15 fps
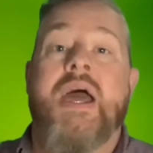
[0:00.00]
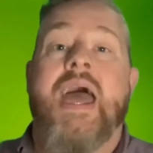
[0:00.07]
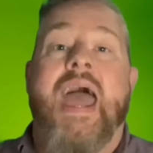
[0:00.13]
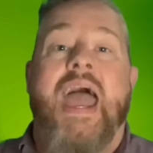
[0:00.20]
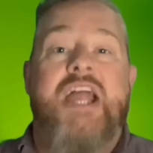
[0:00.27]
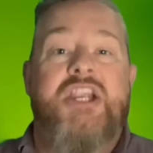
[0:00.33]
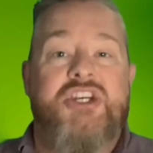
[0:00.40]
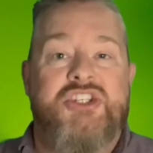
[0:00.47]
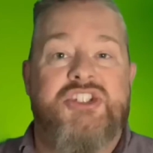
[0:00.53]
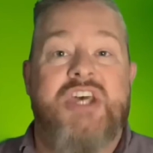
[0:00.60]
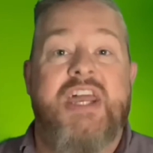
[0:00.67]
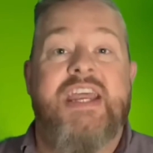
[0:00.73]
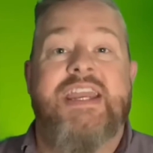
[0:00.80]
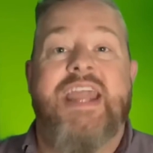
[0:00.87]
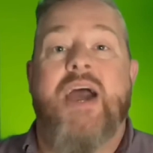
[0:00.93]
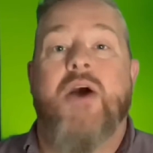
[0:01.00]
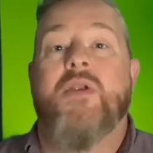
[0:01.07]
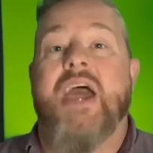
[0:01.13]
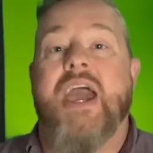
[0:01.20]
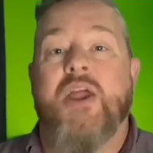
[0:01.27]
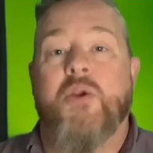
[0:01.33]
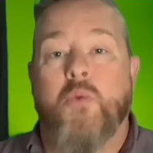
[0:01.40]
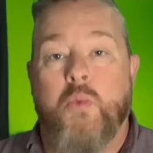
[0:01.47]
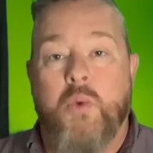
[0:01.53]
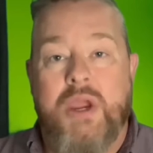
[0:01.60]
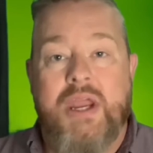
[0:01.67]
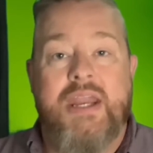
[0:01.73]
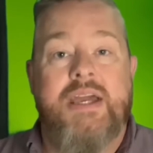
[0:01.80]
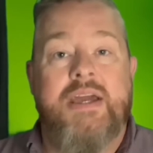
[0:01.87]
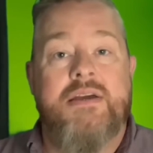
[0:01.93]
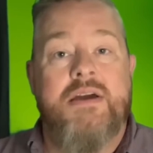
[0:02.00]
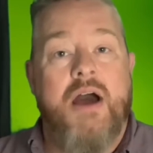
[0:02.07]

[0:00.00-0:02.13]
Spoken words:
and just sitting down and reading